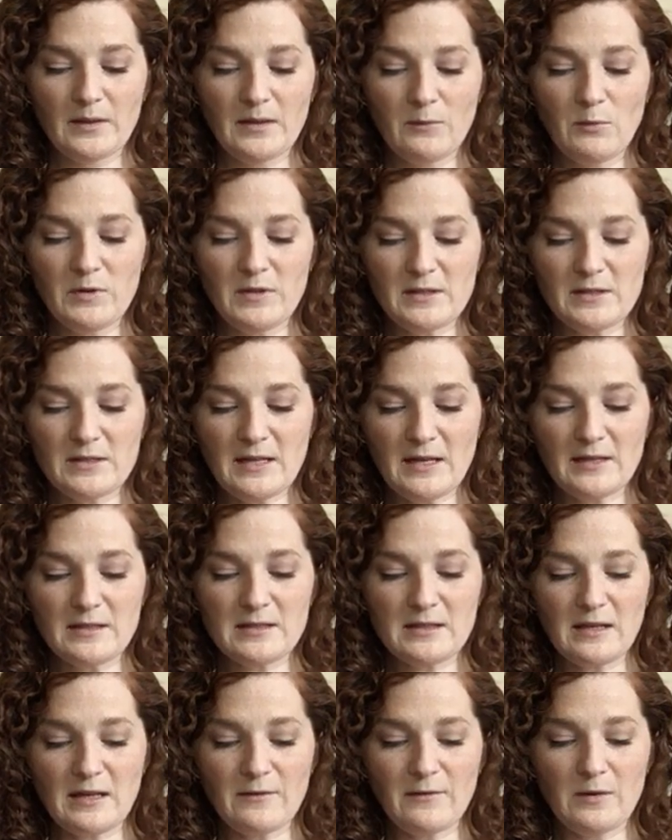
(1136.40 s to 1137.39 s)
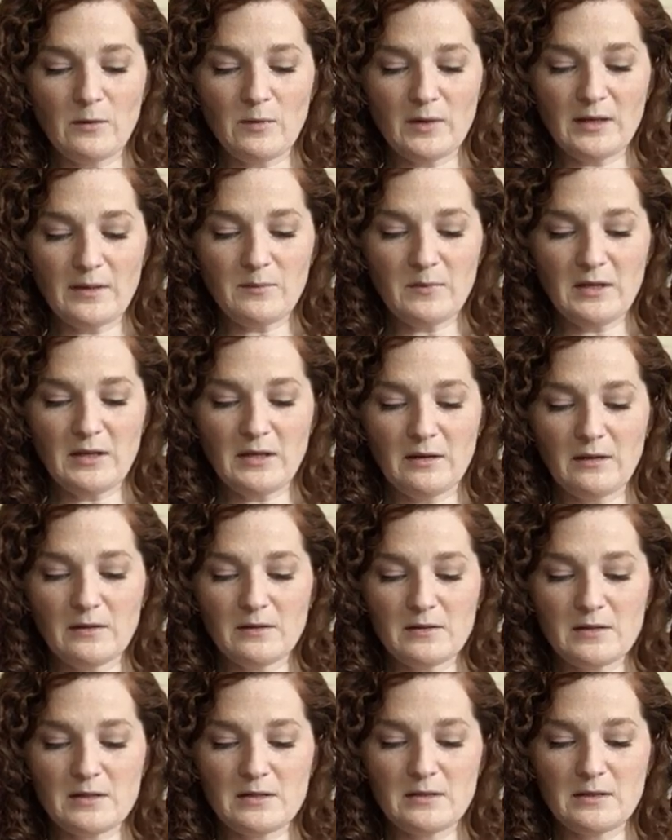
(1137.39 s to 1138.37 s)
with his next life, he went up the
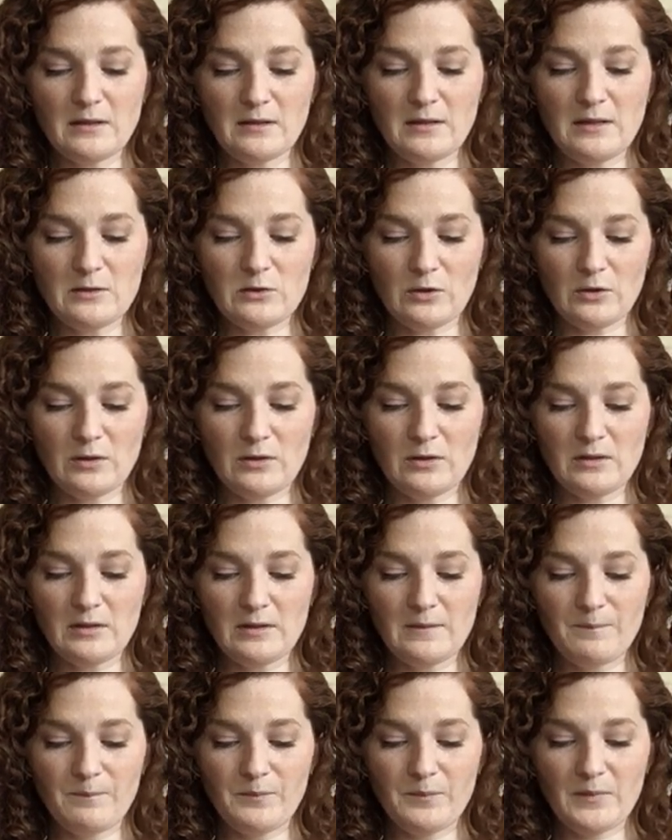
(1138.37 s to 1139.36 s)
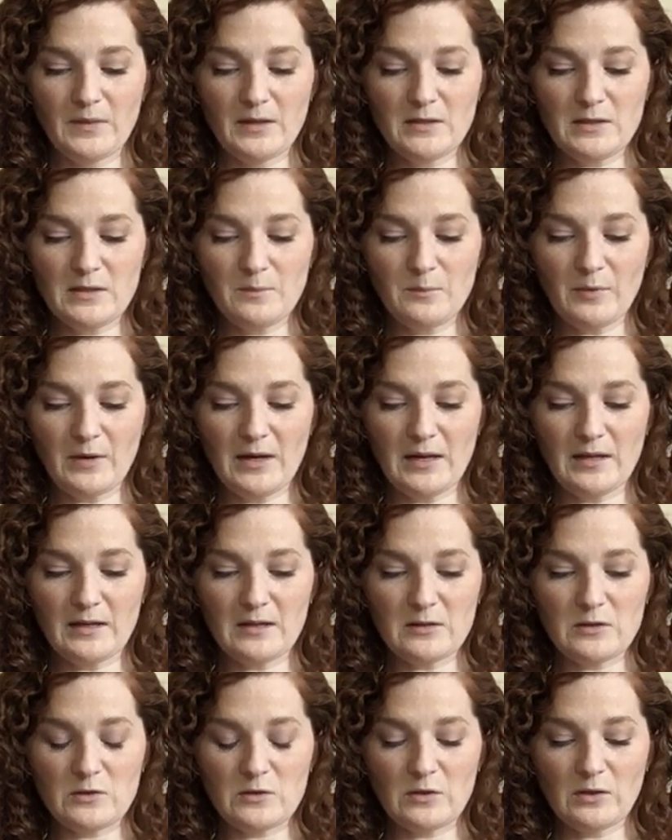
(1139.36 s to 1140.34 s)
hills till they turned into bread
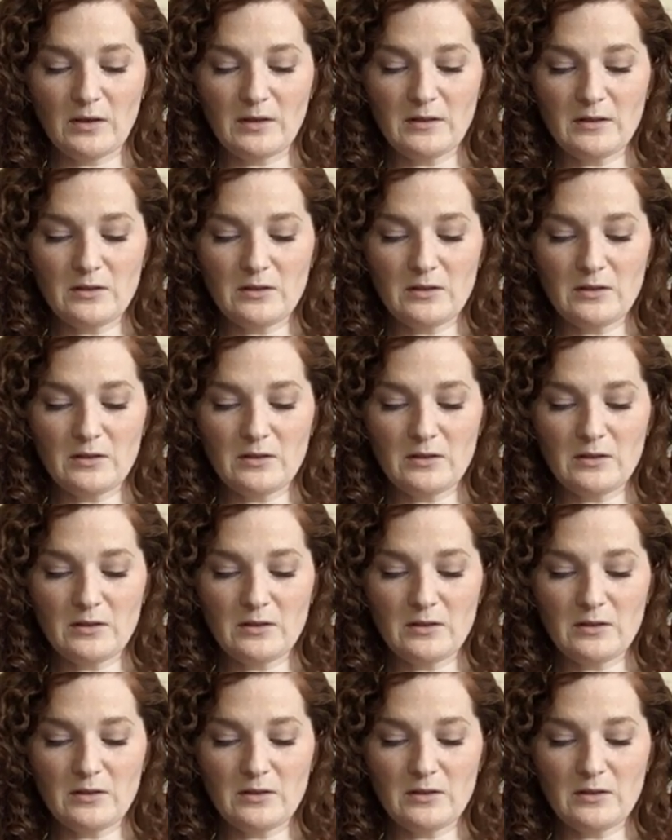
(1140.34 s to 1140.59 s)
and stood on